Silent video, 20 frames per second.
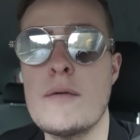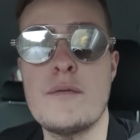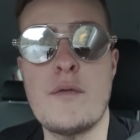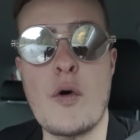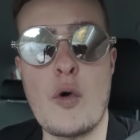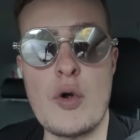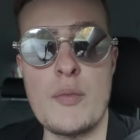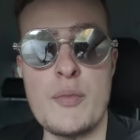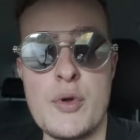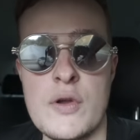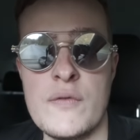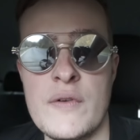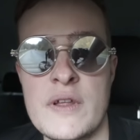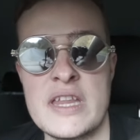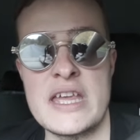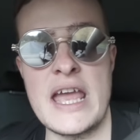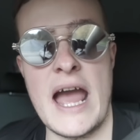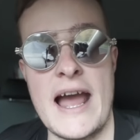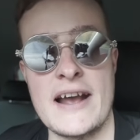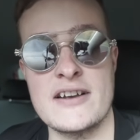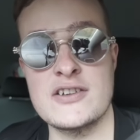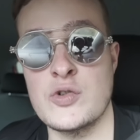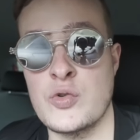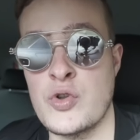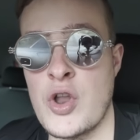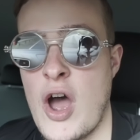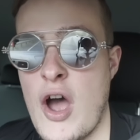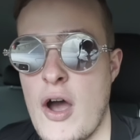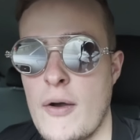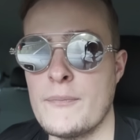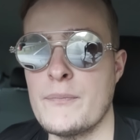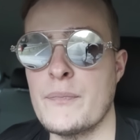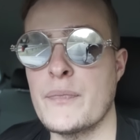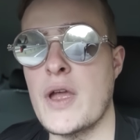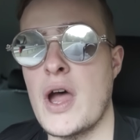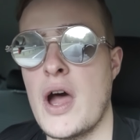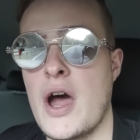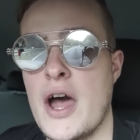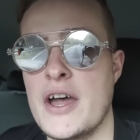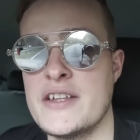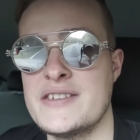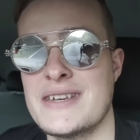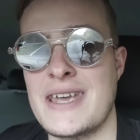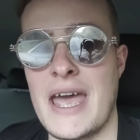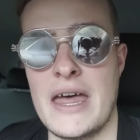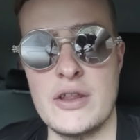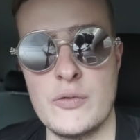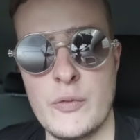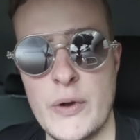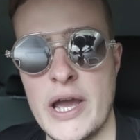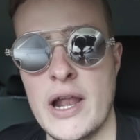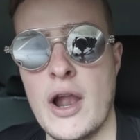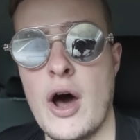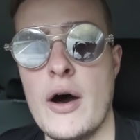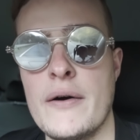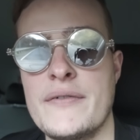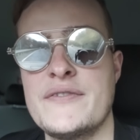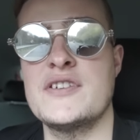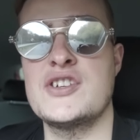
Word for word: for removing the axle nut uh, to get the wheel off,